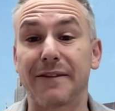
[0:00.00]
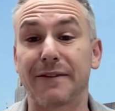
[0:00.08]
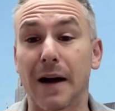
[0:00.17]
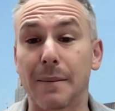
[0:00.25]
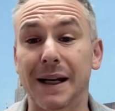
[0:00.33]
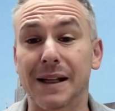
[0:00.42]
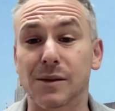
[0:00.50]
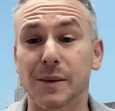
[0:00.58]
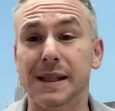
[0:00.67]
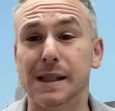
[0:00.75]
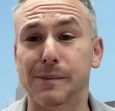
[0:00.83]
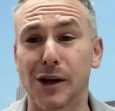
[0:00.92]
their families
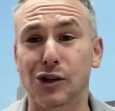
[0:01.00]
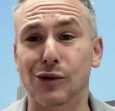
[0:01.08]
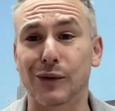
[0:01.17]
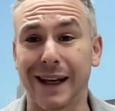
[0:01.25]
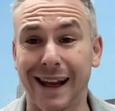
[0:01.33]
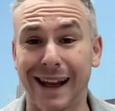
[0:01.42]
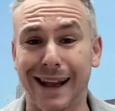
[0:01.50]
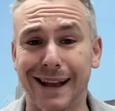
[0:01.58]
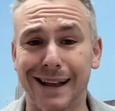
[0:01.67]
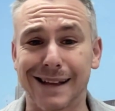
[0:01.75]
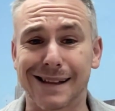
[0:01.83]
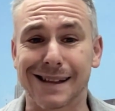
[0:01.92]
with special
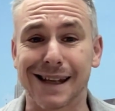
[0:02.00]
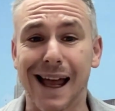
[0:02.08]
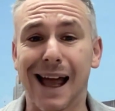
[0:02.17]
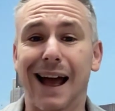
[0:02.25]
needs